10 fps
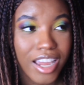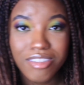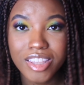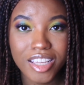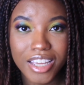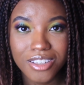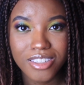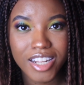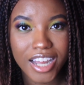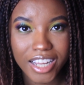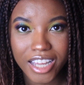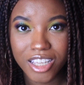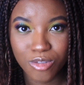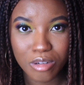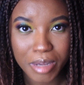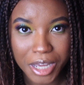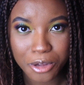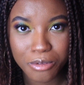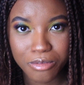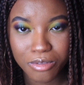everything else that I got is from
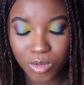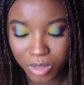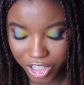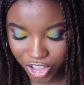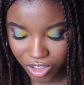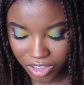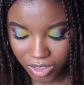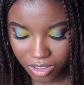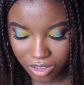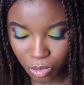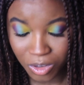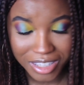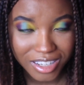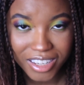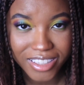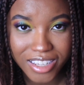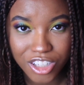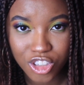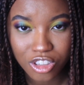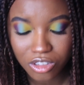e.l.f., which wasn't
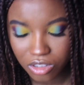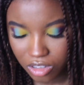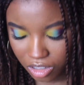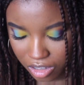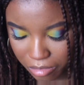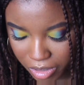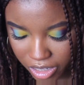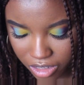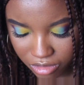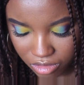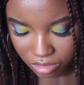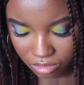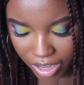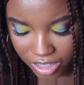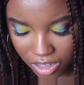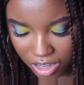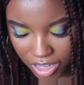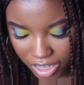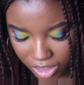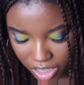intentional, but I saw a
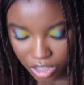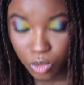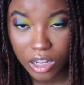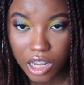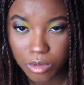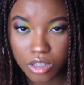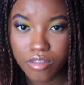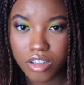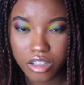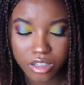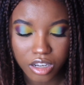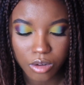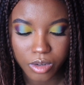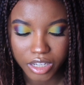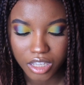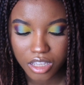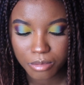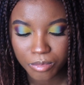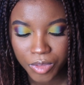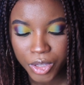lot of things while I was over there that I want to get.
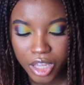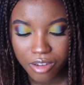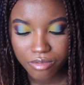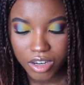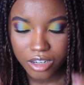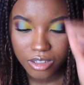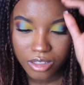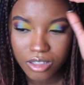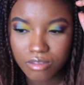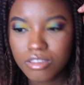First,